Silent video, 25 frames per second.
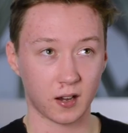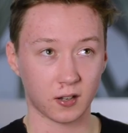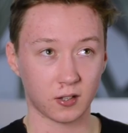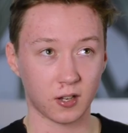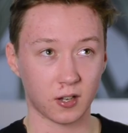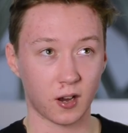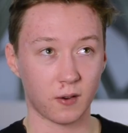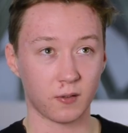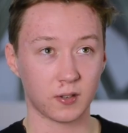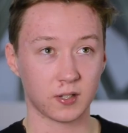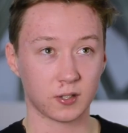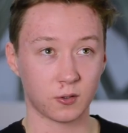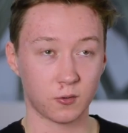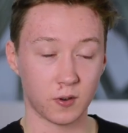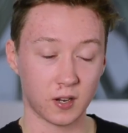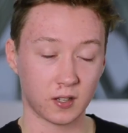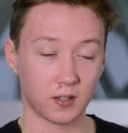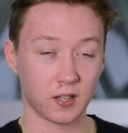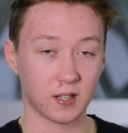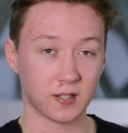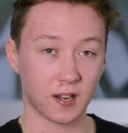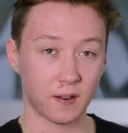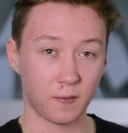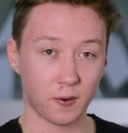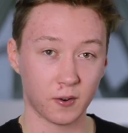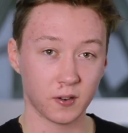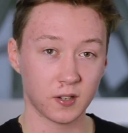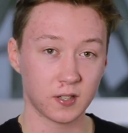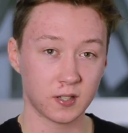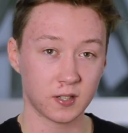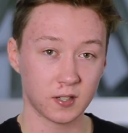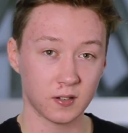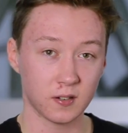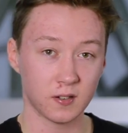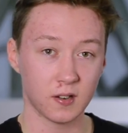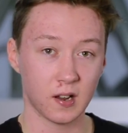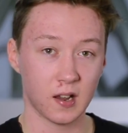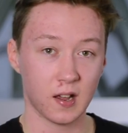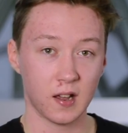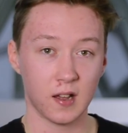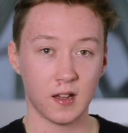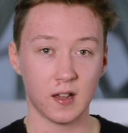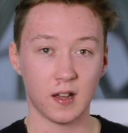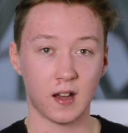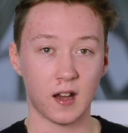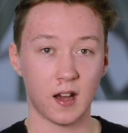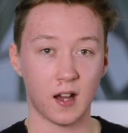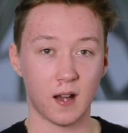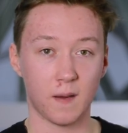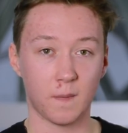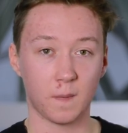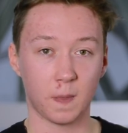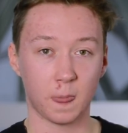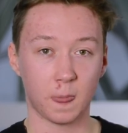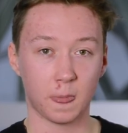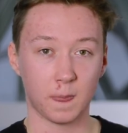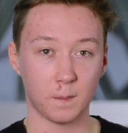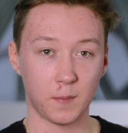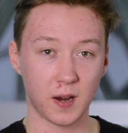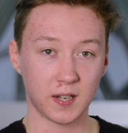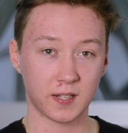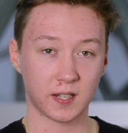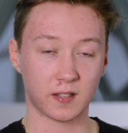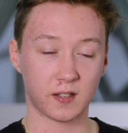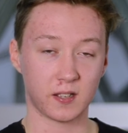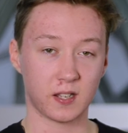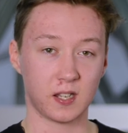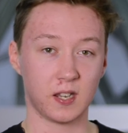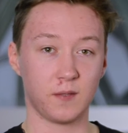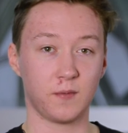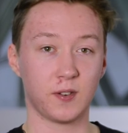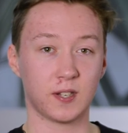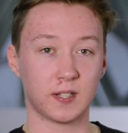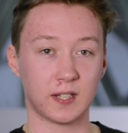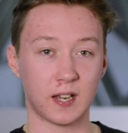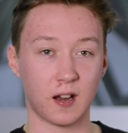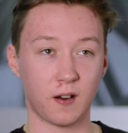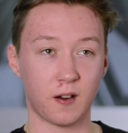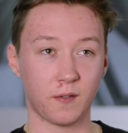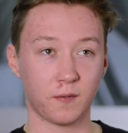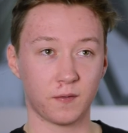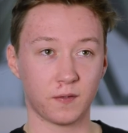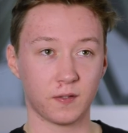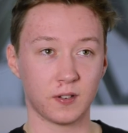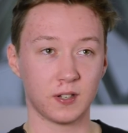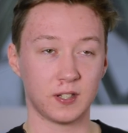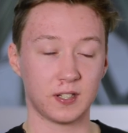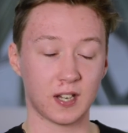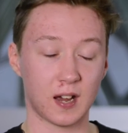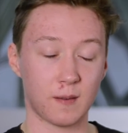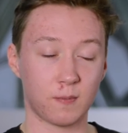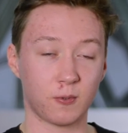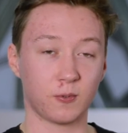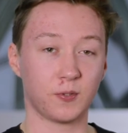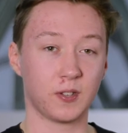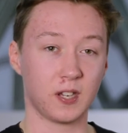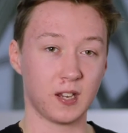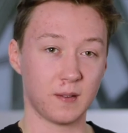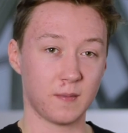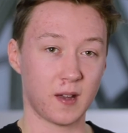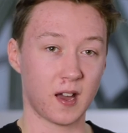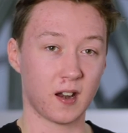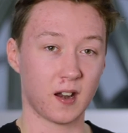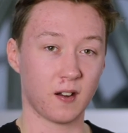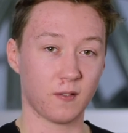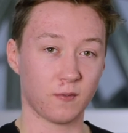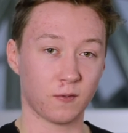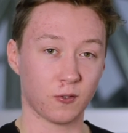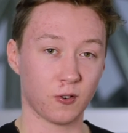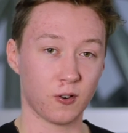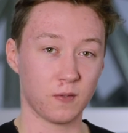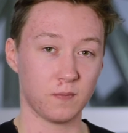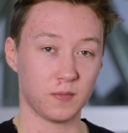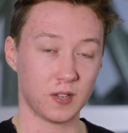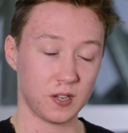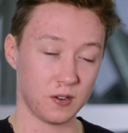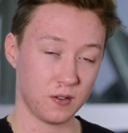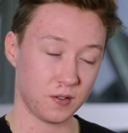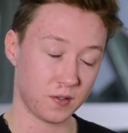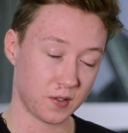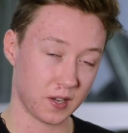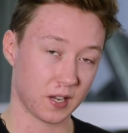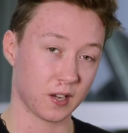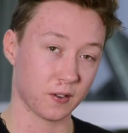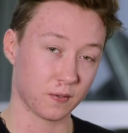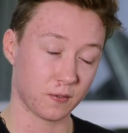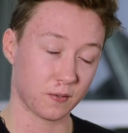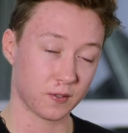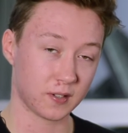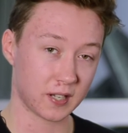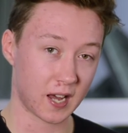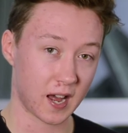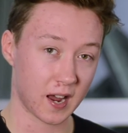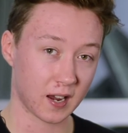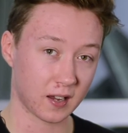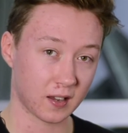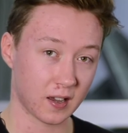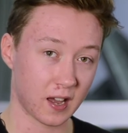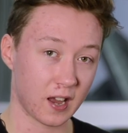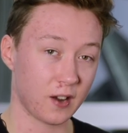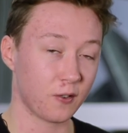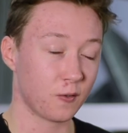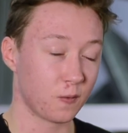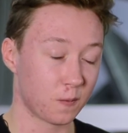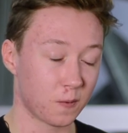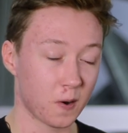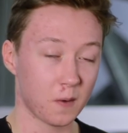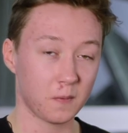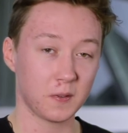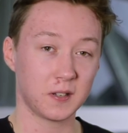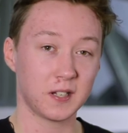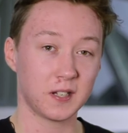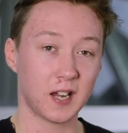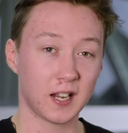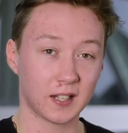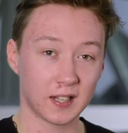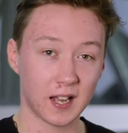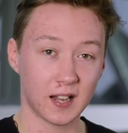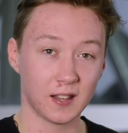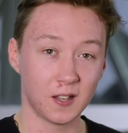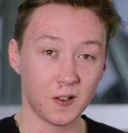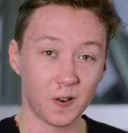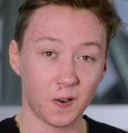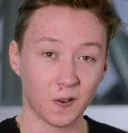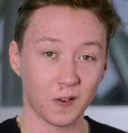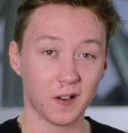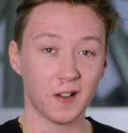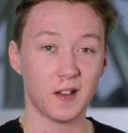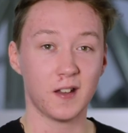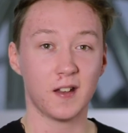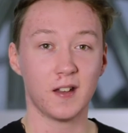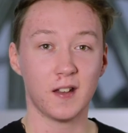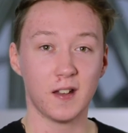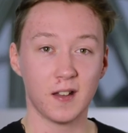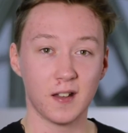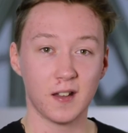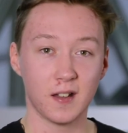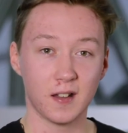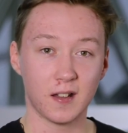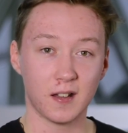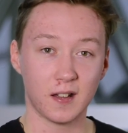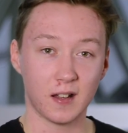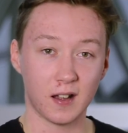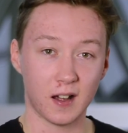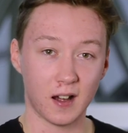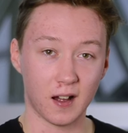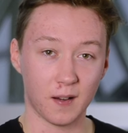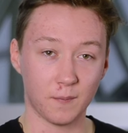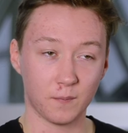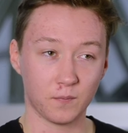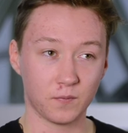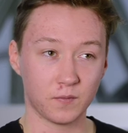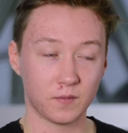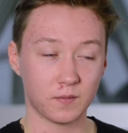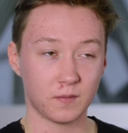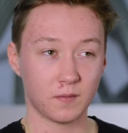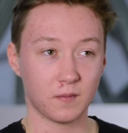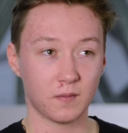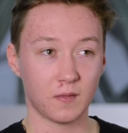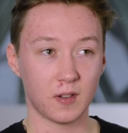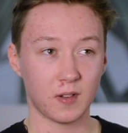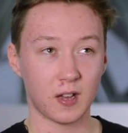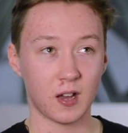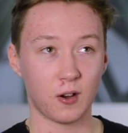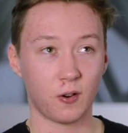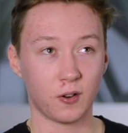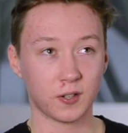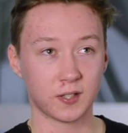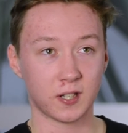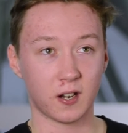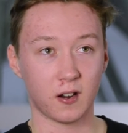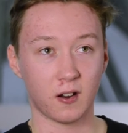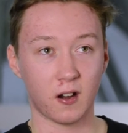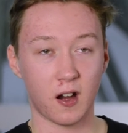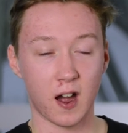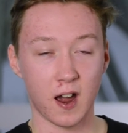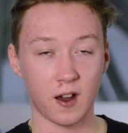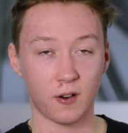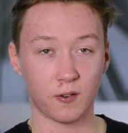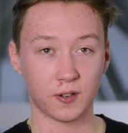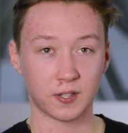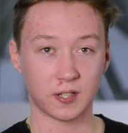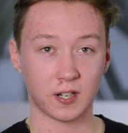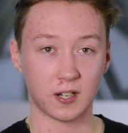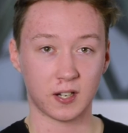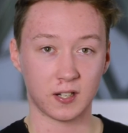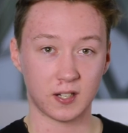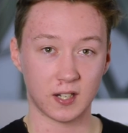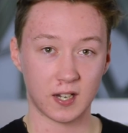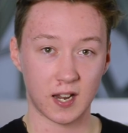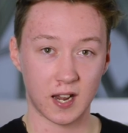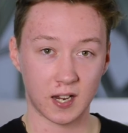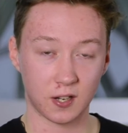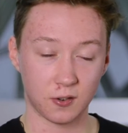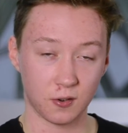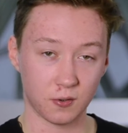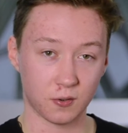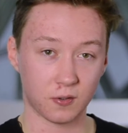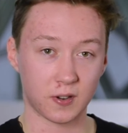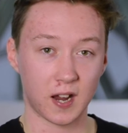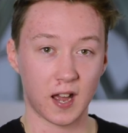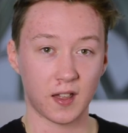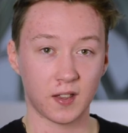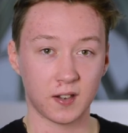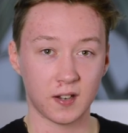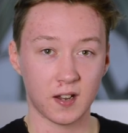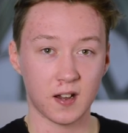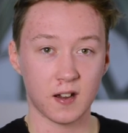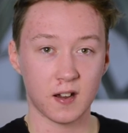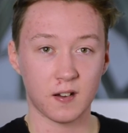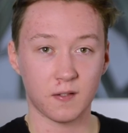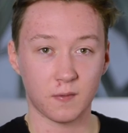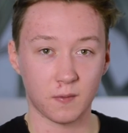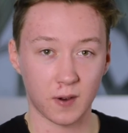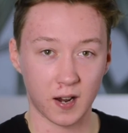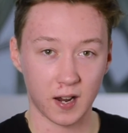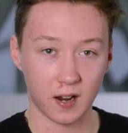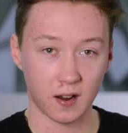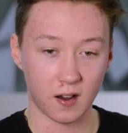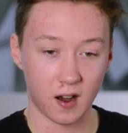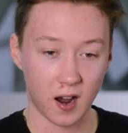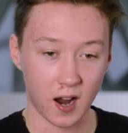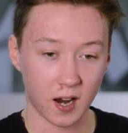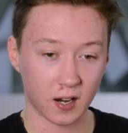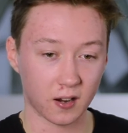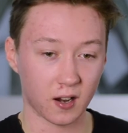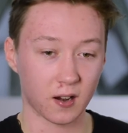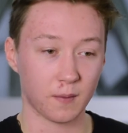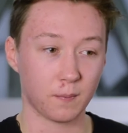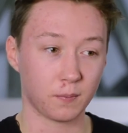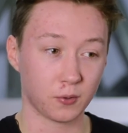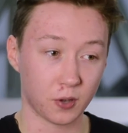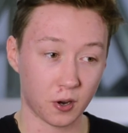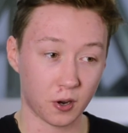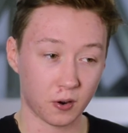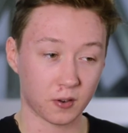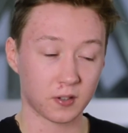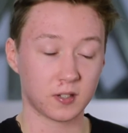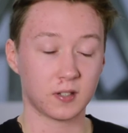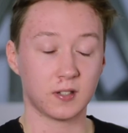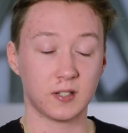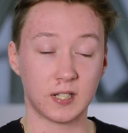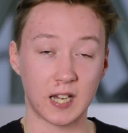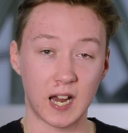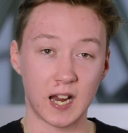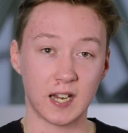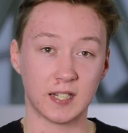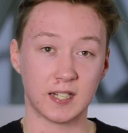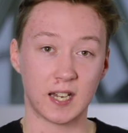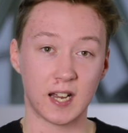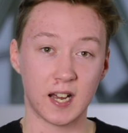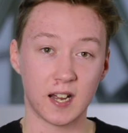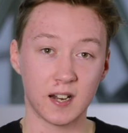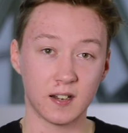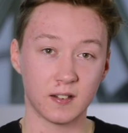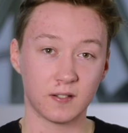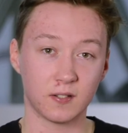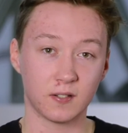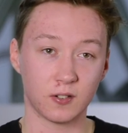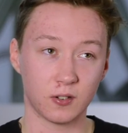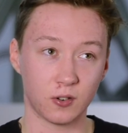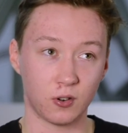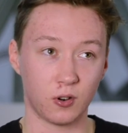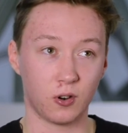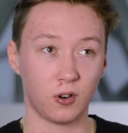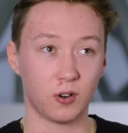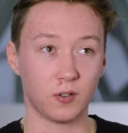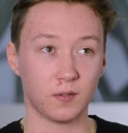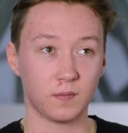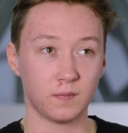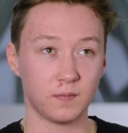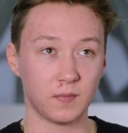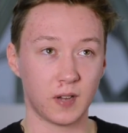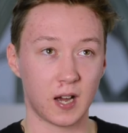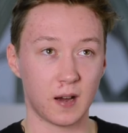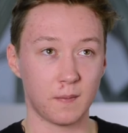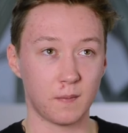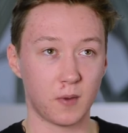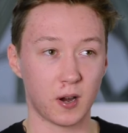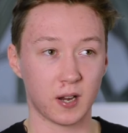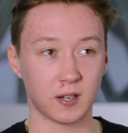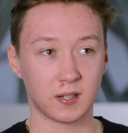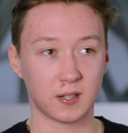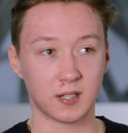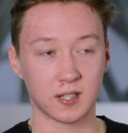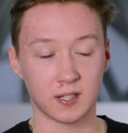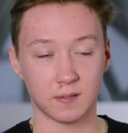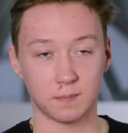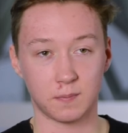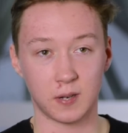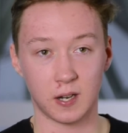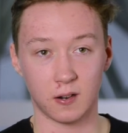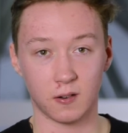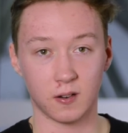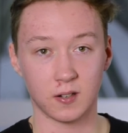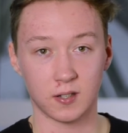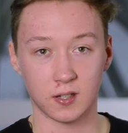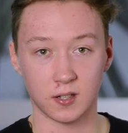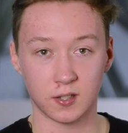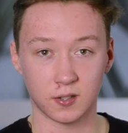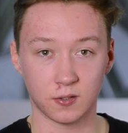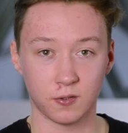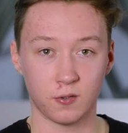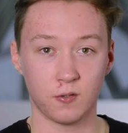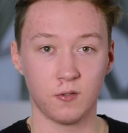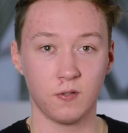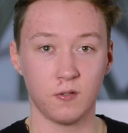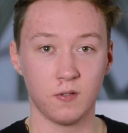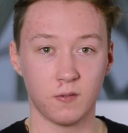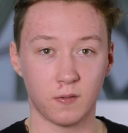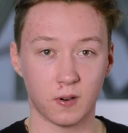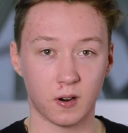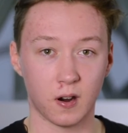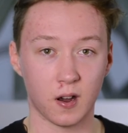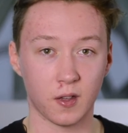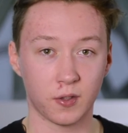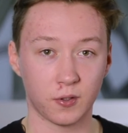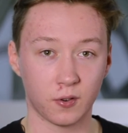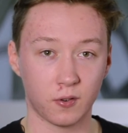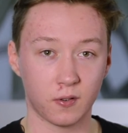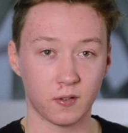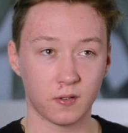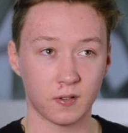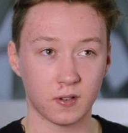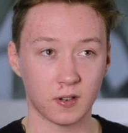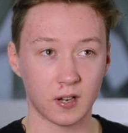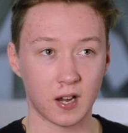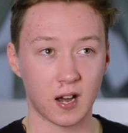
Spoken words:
go as quickly as I wanted to. Basically give yourself double the amount of room that you think it will take, and it will probably take that long. I also did a Google Calendar where I kind of blocked days out or my periods at school where I thought